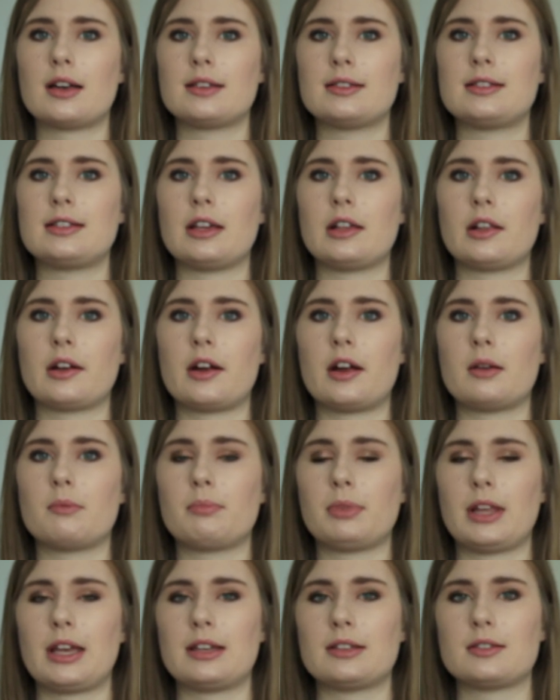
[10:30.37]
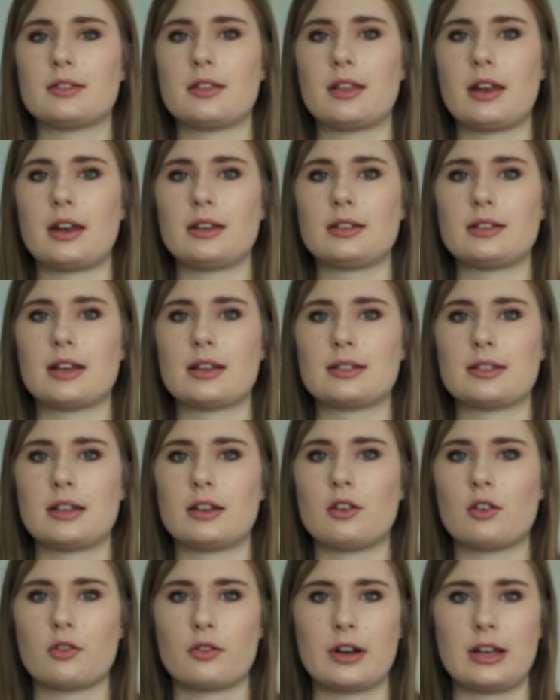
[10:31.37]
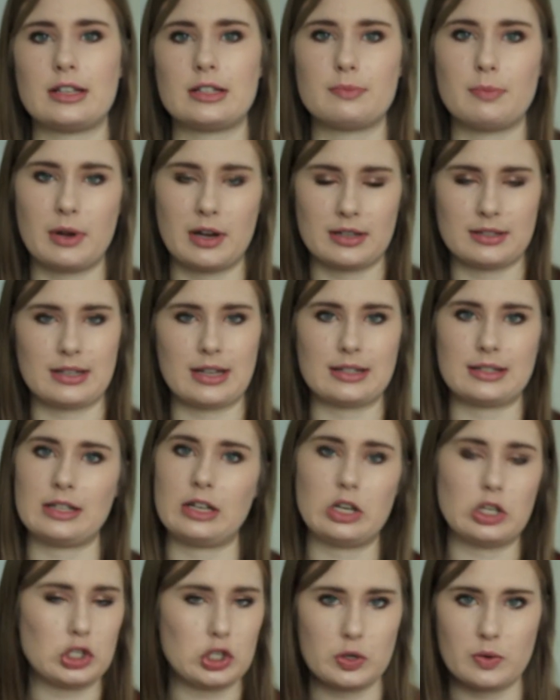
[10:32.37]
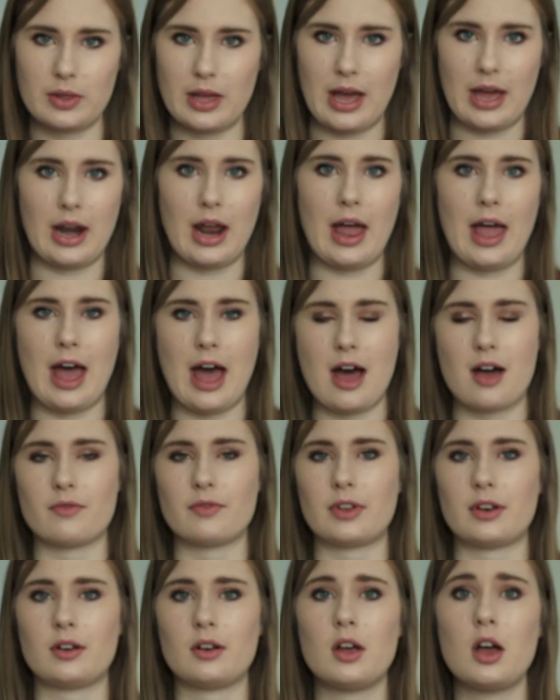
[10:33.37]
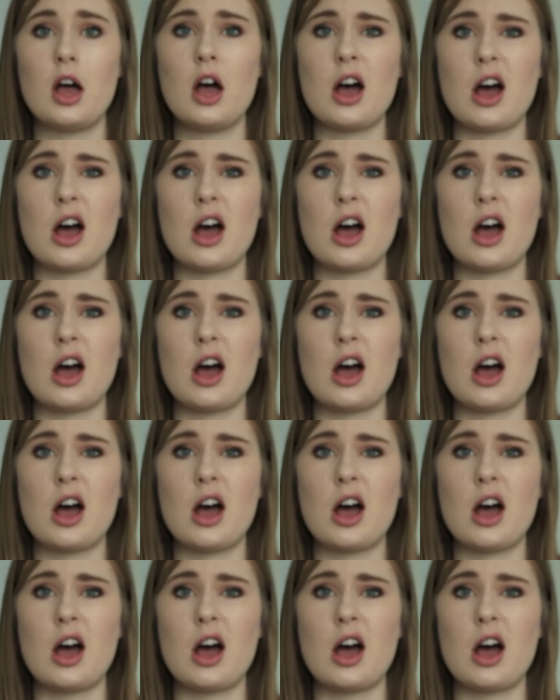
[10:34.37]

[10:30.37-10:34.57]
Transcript: concealer in place so that it doesn't crease because that's an issue that I have and